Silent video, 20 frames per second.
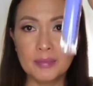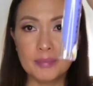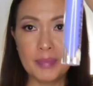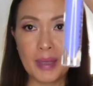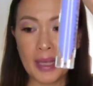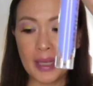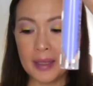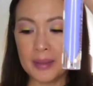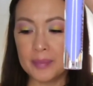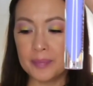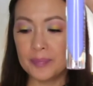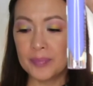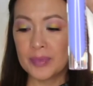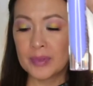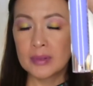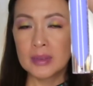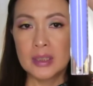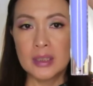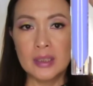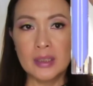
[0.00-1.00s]
Bam!
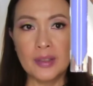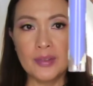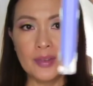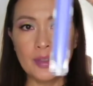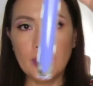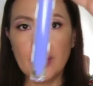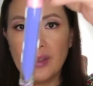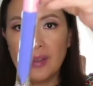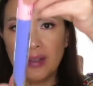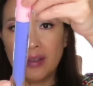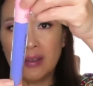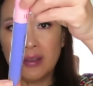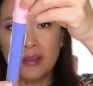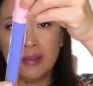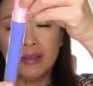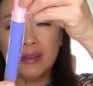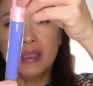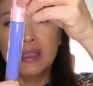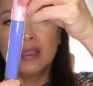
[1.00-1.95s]
Another